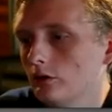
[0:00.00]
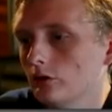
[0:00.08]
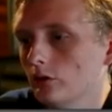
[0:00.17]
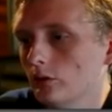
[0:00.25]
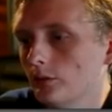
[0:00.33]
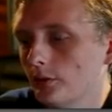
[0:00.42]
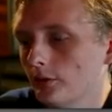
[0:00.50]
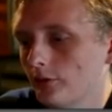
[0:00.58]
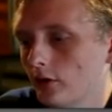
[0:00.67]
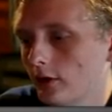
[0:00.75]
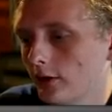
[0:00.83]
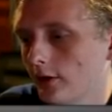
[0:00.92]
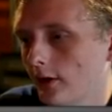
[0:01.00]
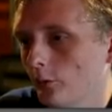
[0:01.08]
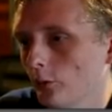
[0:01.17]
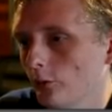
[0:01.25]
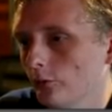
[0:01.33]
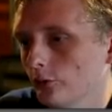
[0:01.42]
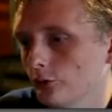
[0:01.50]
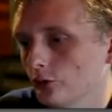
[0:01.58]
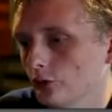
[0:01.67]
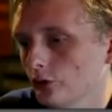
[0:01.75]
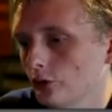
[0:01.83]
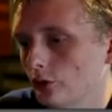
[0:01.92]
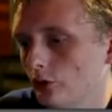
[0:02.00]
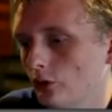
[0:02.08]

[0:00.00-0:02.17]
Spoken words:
So we'll put a fog on that row for sure.